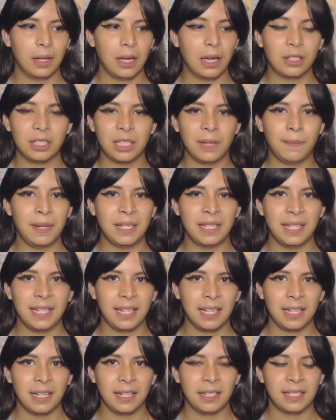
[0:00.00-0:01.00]

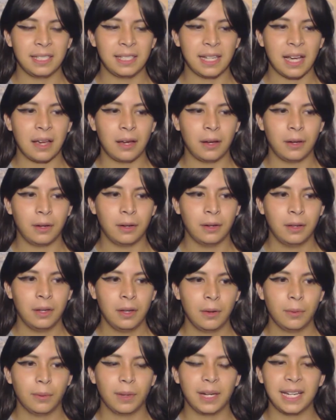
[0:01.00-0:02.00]
LGBT style
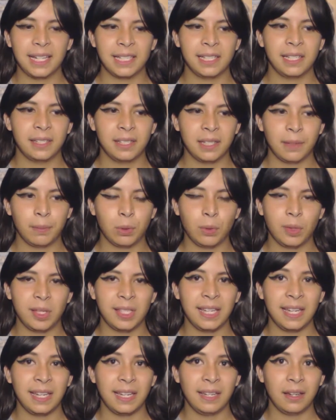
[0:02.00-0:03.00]
relationships we
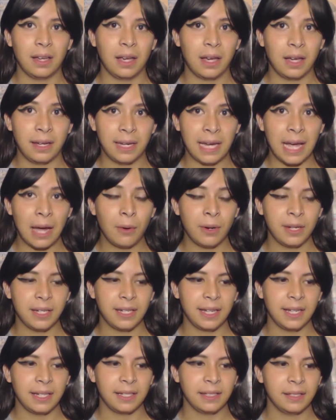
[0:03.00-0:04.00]
see
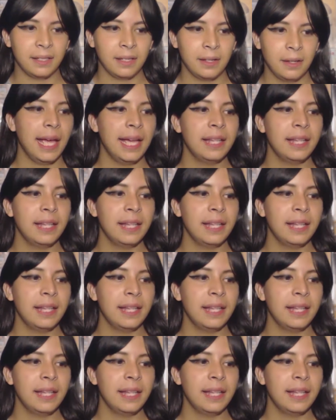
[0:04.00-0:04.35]
nowadays.